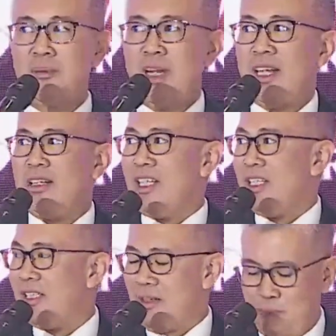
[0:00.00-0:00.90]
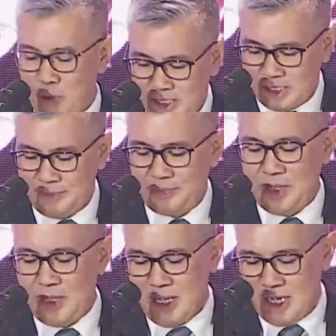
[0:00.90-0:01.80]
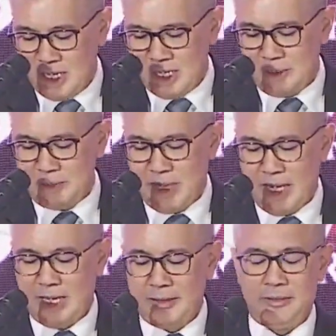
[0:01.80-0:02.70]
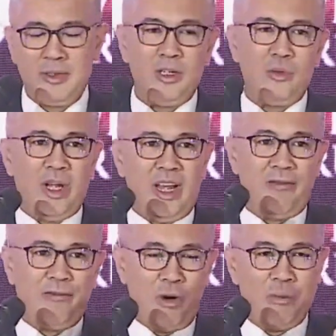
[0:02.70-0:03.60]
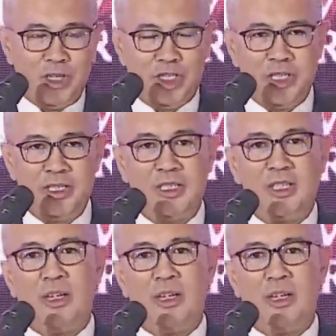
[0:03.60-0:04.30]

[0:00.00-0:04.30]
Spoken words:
Plan is important. And we have 4 missions.